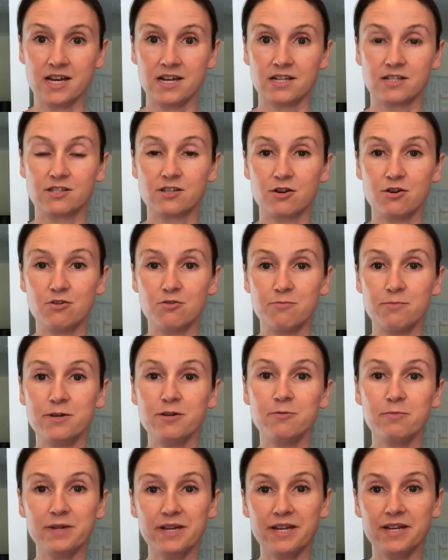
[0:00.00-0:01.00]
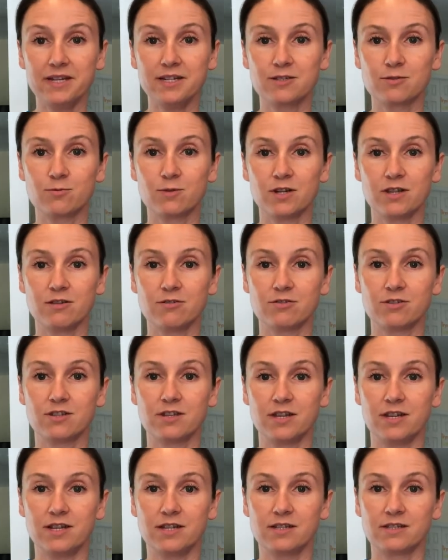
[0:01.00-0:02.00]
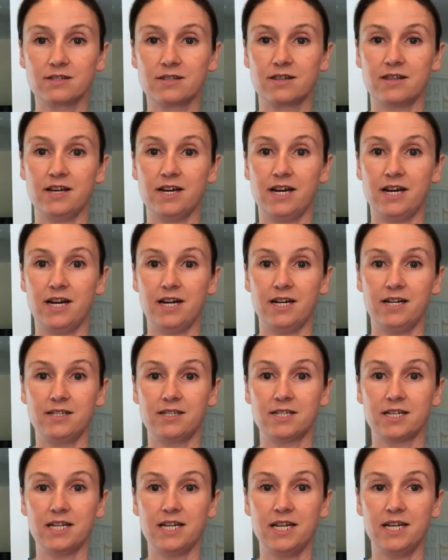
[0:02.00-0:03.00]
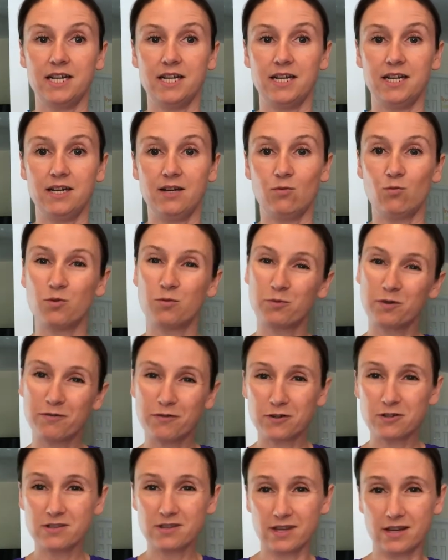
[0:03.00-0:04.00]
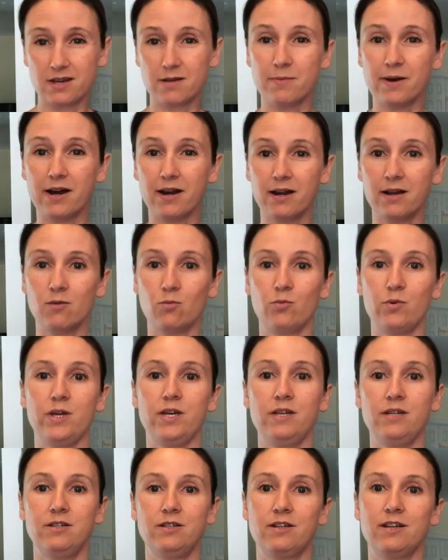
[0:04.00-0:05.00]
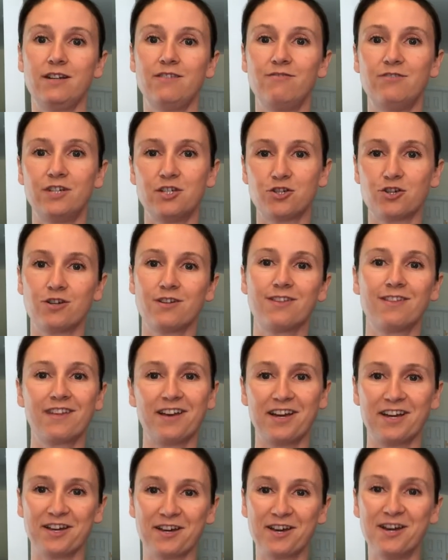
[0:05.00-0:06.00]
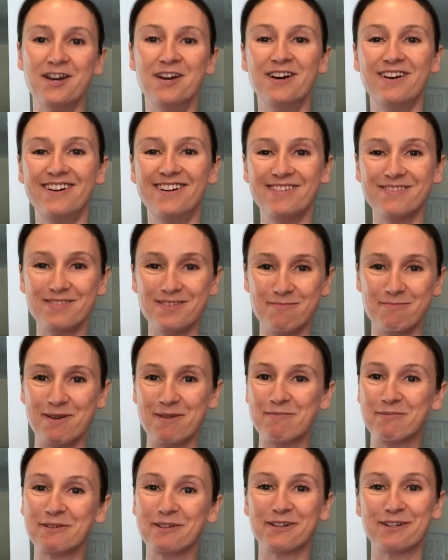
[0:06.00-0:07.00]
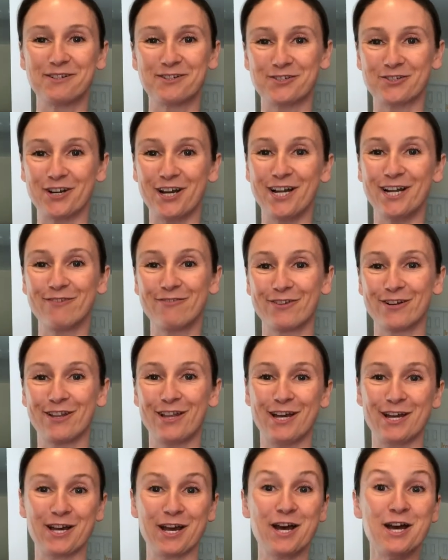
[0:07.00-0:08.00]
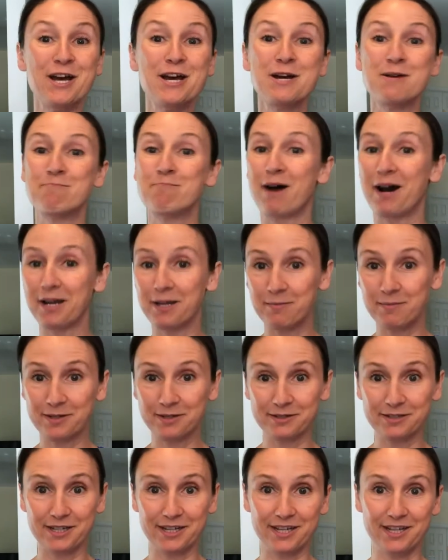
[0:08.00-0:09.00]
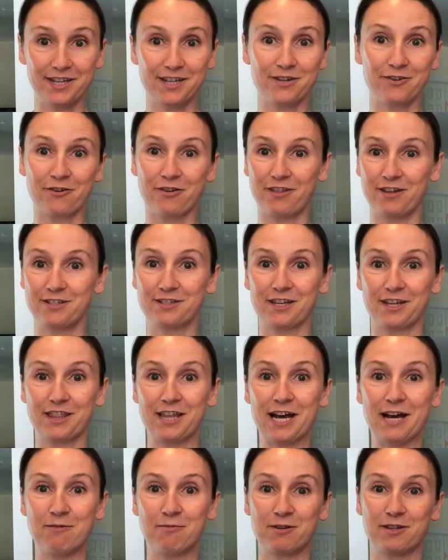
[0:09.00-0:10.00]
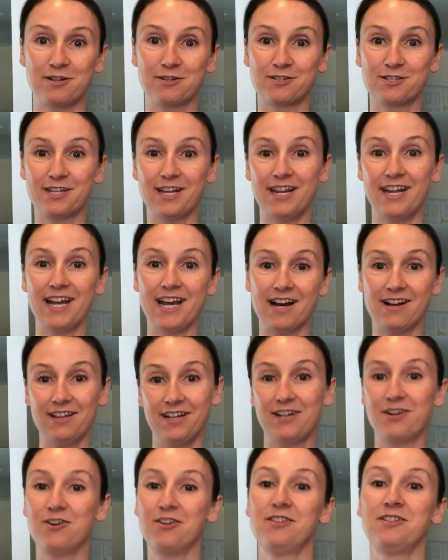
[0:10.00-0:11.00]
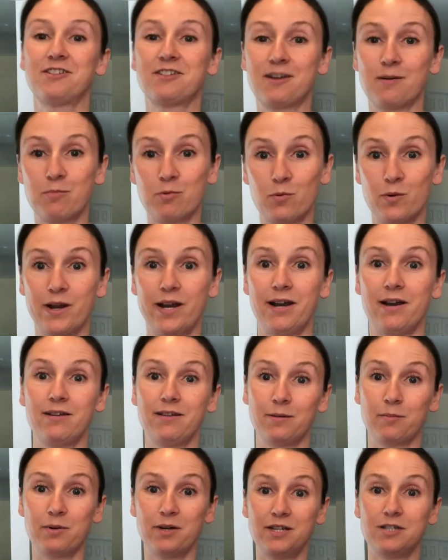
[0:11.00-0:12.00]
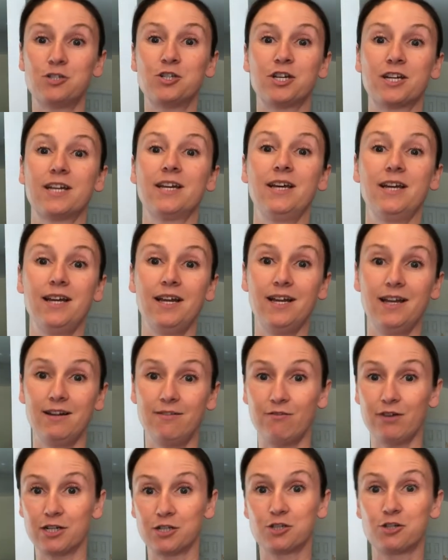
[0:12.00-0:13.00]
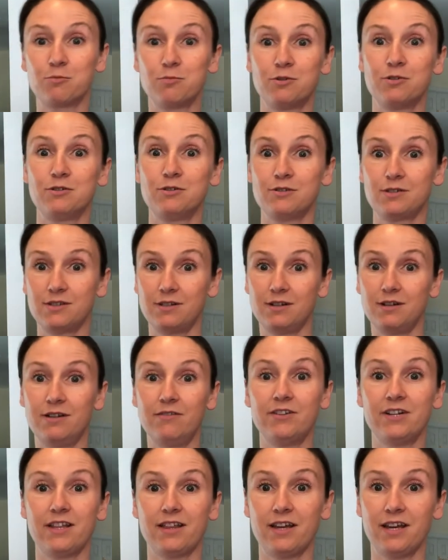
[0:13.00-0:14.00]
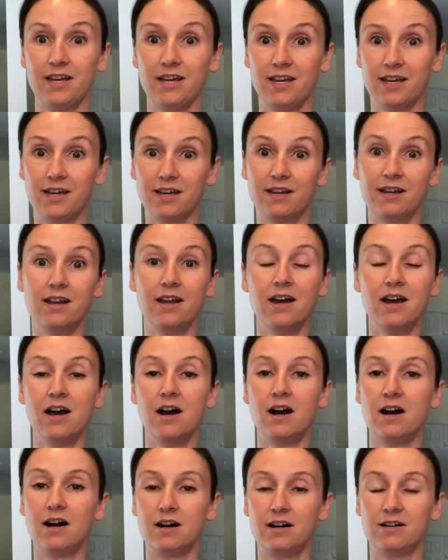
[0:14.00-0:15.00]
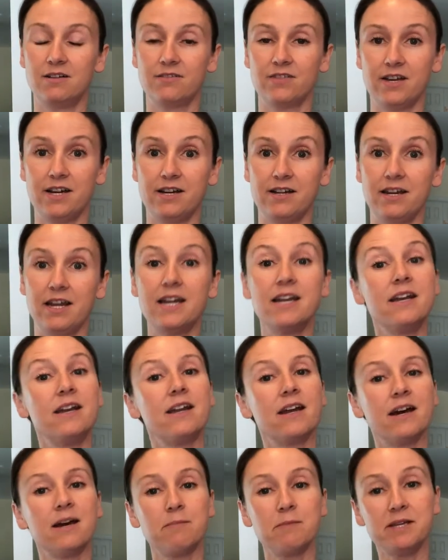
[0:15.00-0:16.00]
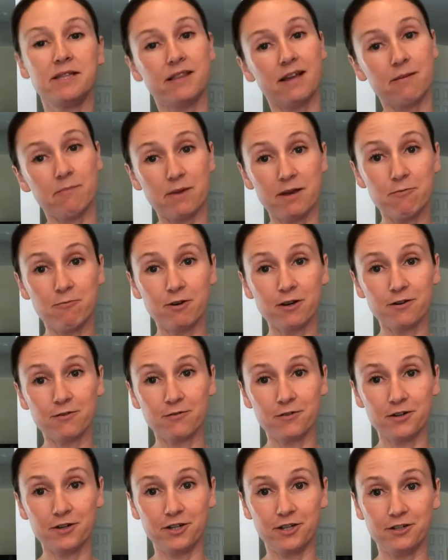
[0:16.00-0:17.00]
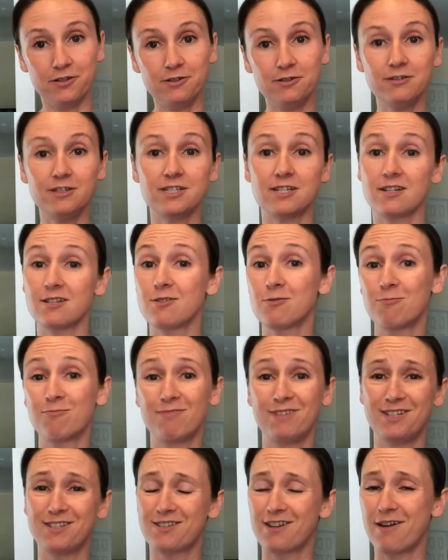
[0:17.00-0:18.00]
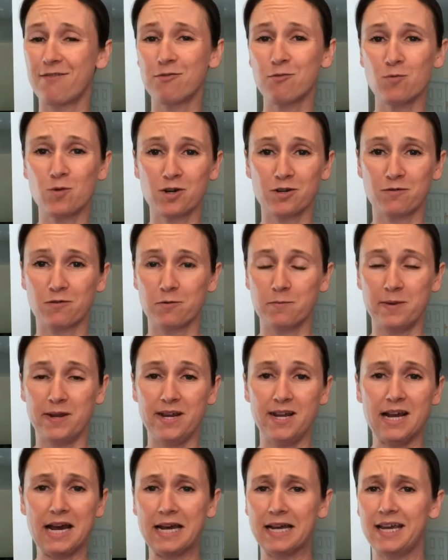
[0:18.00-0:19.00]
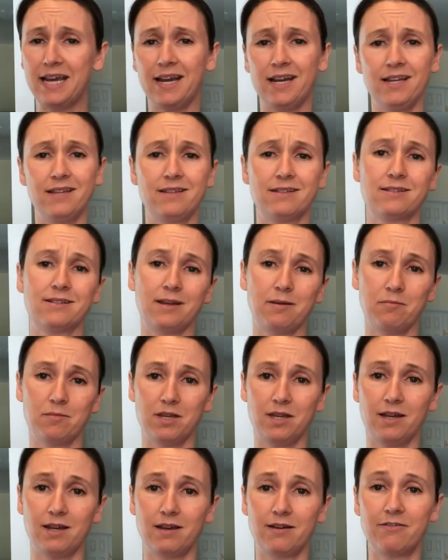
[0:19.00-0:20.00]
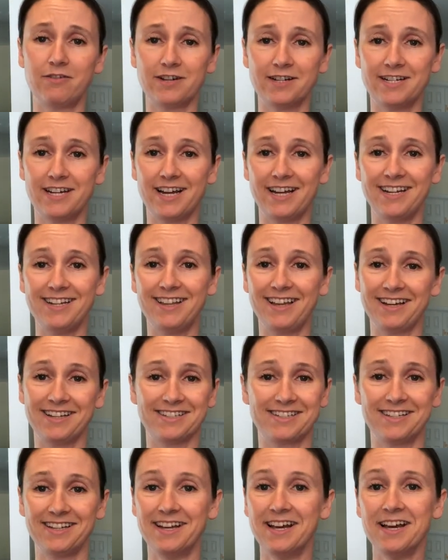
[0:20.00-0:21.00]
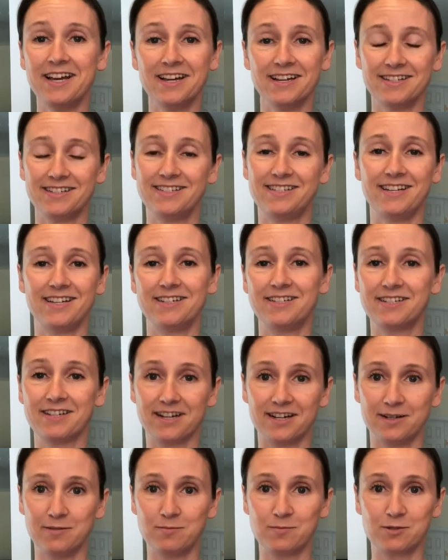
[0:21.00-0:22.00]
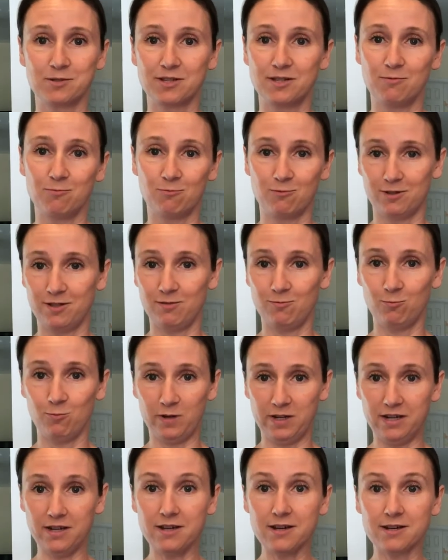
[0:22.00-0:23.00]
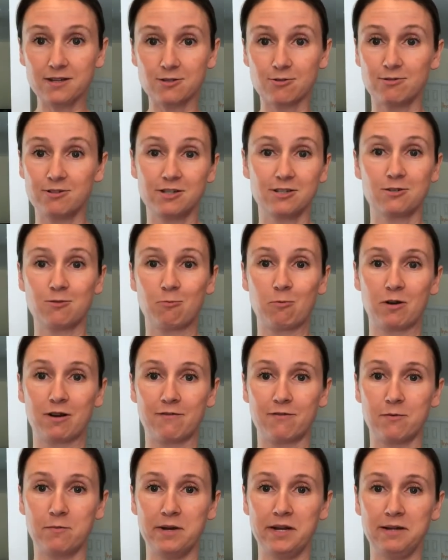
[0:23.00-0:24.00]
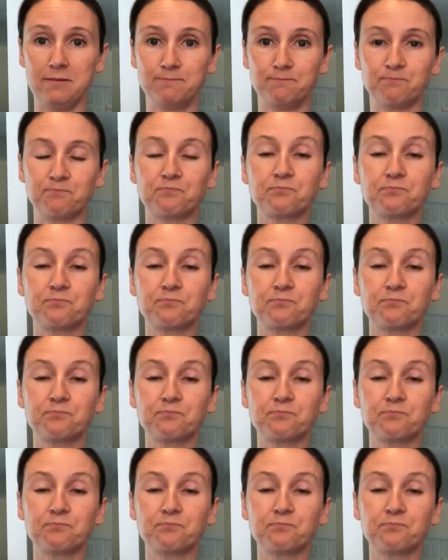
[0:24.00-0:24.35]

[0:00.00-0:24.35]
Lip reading: So meal planning is one of those things that when we first think about it, we envision like the people that are training for like bodybuilding or things like that, where they're setting out like all these Tupperware and they're putting chicken and vegetables and everything and all of that. And I mean, that may work for you. It's never worked for me. I can't eat the same thing every day, like 10 times in 1 week. So it doesn't work for me.